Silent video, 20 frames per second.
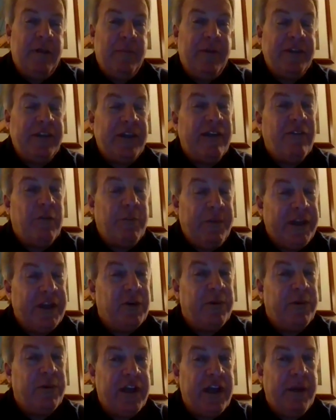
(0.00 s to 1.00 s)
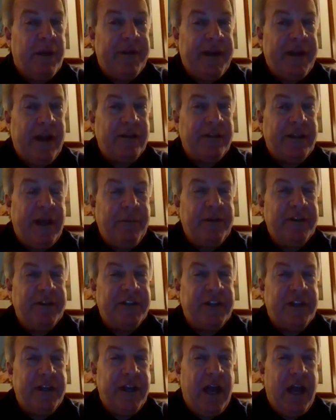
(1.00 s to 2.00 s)
But they have a bigger one coming out. That
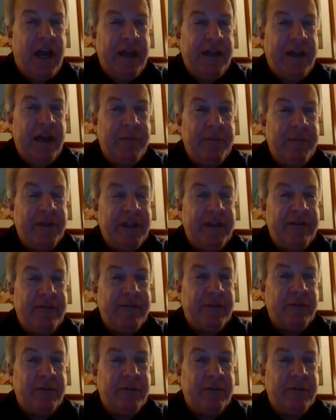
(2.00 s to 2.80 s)
one's a 9, I believe.